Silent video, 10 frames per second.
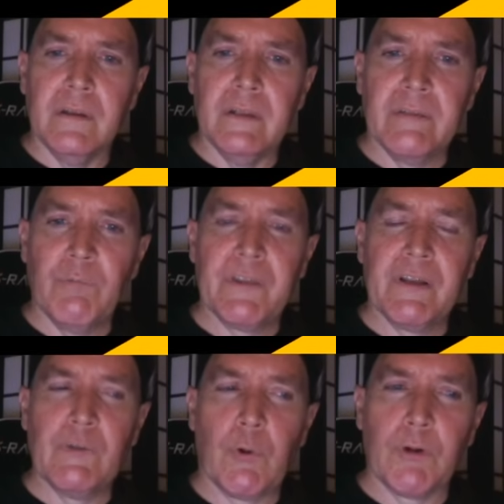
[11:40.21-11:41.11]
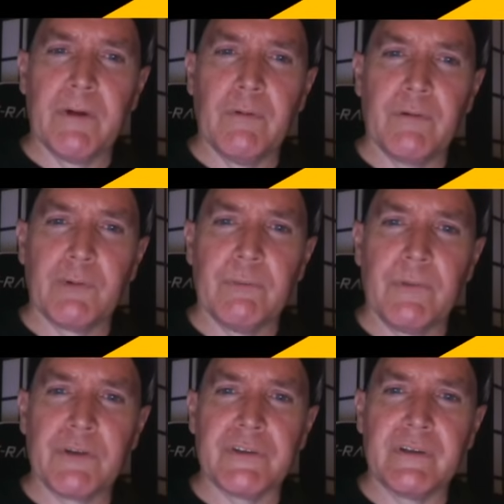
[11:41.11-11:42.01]
it, within his orbit was very
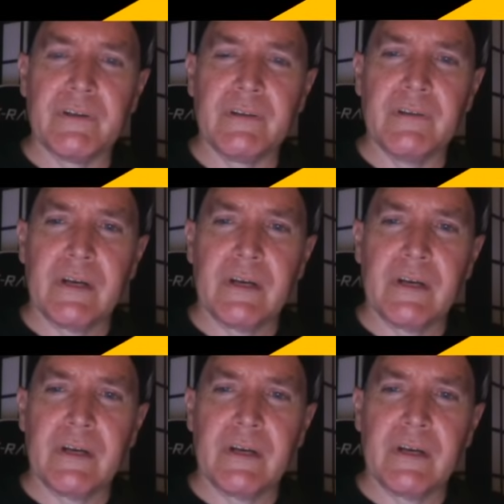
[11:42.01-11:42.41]
much a,